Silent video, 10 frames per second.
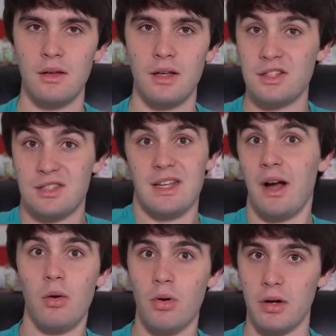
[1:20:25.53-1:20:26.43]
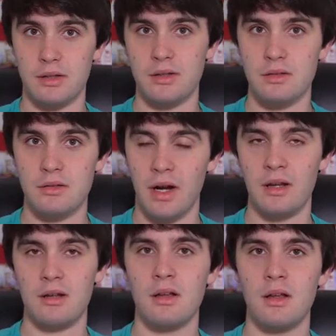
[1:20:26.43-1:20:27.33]
Just see how it works,
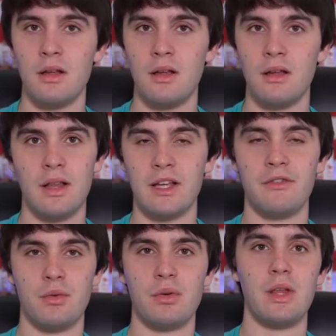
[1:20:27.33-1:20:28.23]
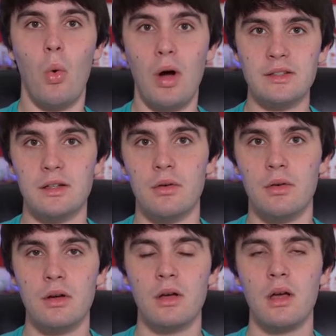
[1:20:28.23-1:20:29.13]
right? Like, if you really want to.
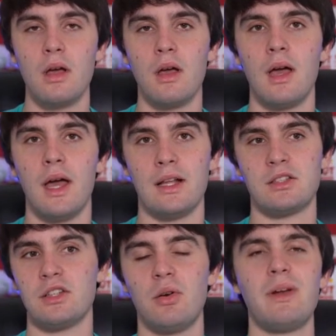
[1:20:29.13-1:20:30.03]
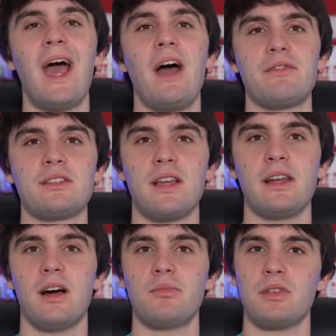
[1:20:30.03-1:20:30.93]
And so you don't have to
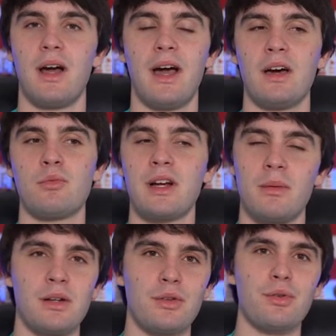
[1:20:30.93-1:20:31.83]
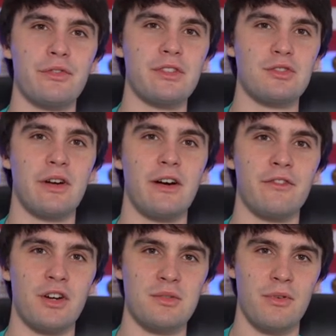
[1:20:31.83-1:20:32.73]
sign up, dude. I'd recommend you go through a free trial
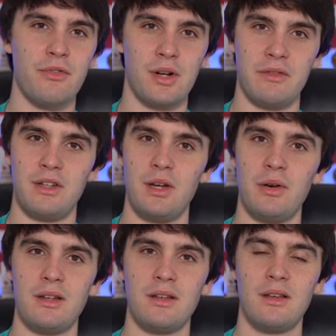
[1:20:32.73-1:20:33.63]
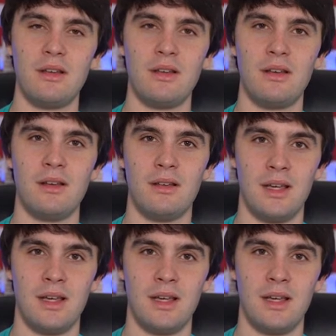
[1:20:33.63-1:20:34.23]
first before you even do it. Mm.